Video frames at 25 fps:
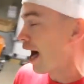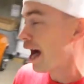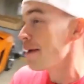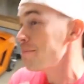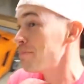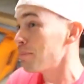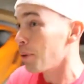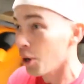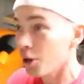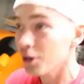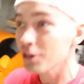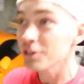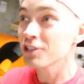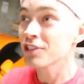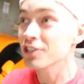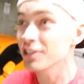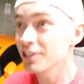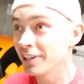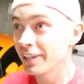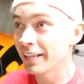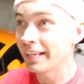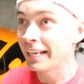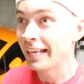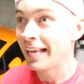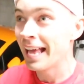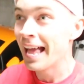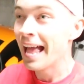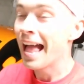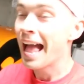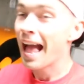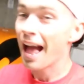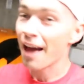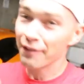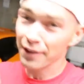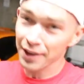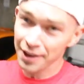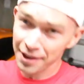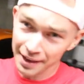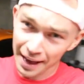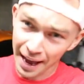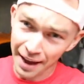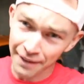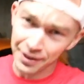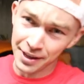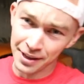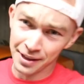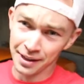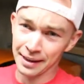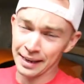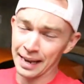I personally have a
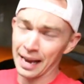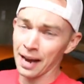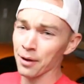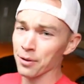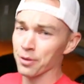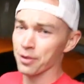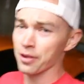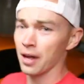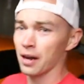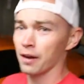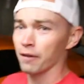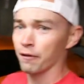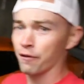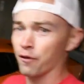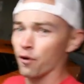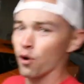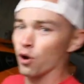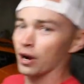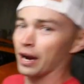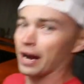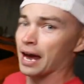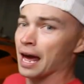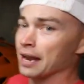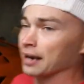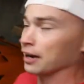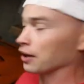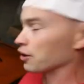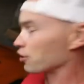savings account set up for an